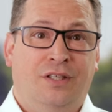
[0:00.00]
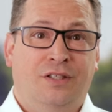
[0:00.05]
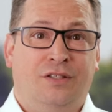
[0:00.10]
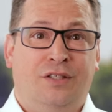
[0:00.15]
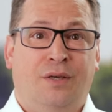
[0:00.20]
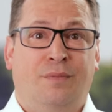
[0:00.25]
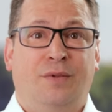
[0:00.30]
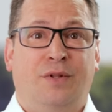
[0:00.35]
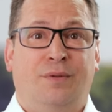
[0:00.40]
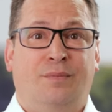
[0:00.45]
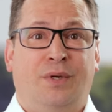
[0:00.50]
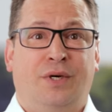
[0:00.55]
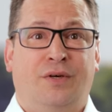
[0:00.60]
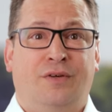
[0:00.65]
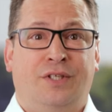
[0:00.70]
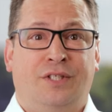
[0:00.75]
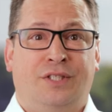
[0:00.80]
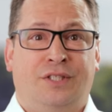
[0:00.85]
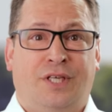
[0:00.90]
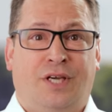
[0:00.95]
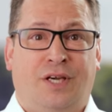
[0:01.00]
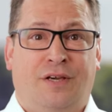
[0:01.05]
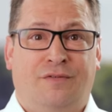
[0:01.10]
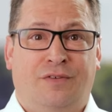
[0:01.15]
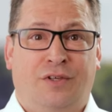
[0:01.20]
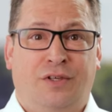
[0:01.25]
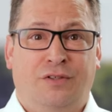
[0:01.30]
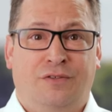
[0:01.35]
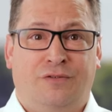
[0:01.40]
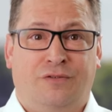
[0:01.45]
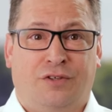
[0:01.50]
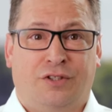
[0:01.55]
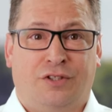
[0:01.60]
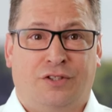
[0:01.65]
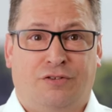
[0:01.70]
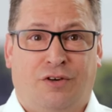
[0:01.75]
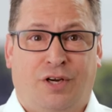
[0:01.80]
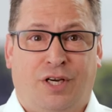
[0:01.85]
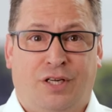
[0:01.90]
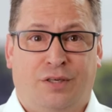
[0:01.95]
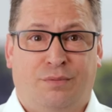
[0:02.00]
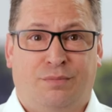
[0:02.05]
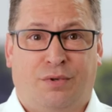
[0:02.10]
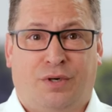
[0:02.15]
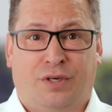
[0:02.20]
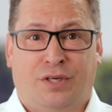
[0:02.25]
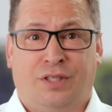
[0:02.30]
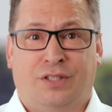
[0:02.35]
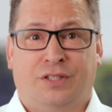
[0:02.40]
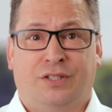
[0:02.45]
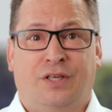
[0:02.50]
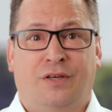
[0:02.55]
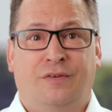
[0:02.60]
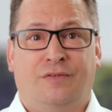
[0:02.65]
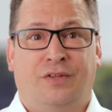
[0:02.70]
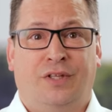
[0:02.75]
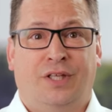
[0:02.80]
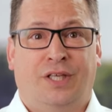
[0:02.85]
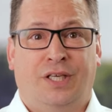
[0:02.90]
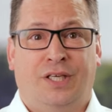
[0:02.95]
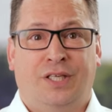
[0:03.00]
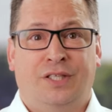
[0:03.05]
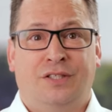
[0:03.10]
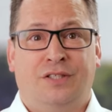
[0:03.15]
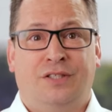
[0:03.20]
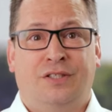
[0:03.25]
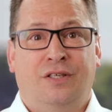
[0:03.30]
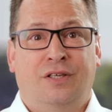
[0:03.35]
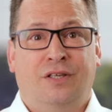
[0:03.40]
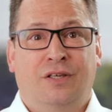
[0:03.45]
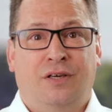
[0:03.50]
Some of the buildings that have used Frost Drainage products over the years